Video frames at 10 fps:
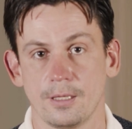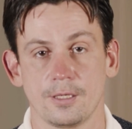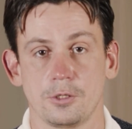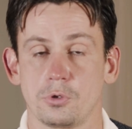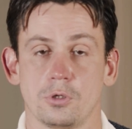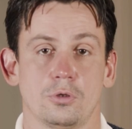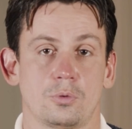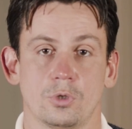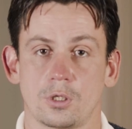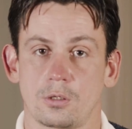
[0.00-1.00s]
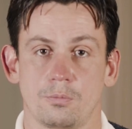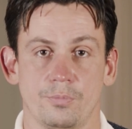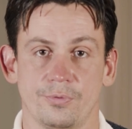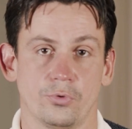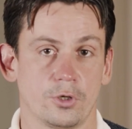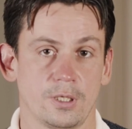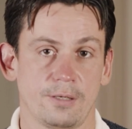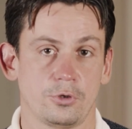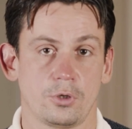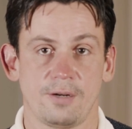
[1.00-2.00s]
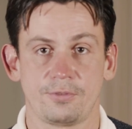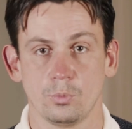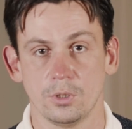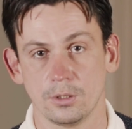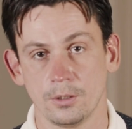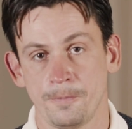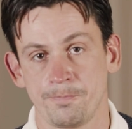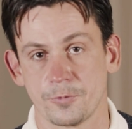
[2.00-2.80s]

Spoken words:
and then you cannot work before 11 or after 1.